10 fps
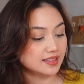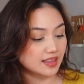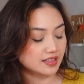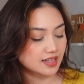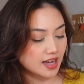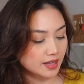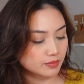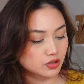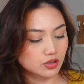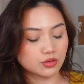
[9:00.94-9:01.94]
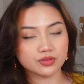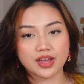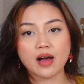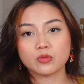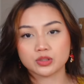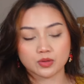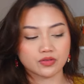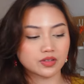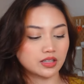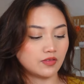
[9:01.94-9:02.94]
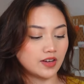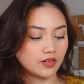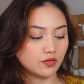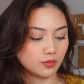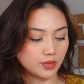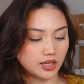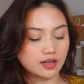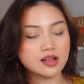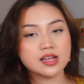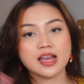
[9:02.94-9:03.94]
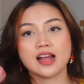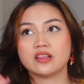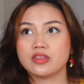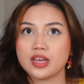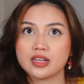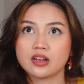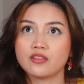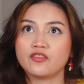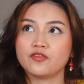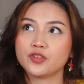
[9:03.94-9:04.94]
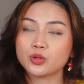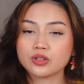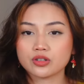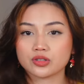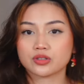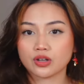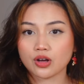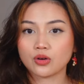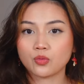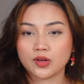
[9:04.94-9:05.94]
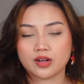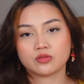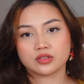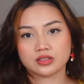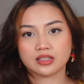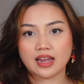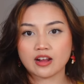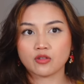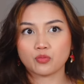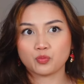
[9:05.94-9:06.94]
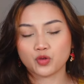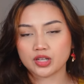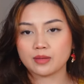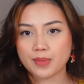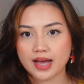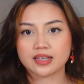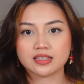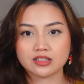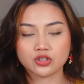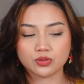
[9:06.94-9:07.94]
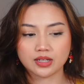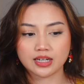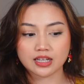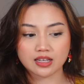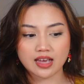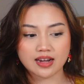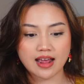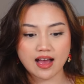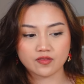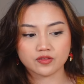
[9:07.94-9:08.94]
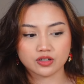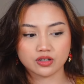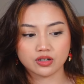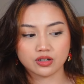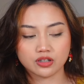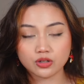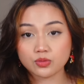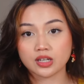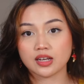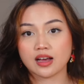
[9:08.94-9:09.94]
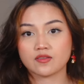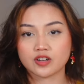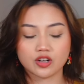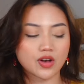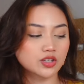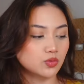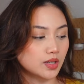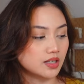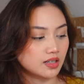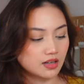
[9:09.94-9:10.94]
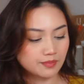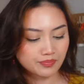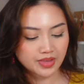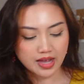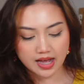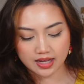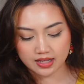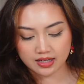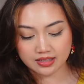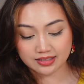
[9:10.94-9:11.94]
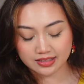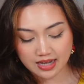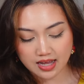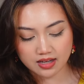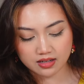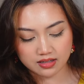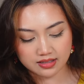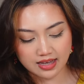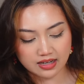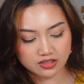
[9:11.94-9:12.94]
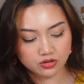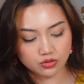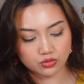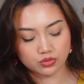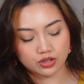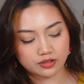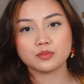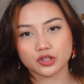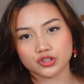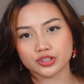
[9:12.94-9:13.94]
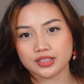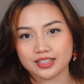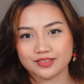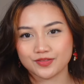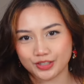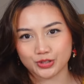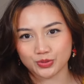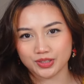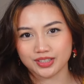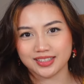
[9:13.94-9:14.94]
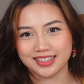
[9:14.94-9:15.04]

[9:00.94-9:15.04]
at the time, so that was perfectly fine for me. And then a few years ago, when I was getting really back into knitting again after uni, after I graduated, I instead decided to purchase individual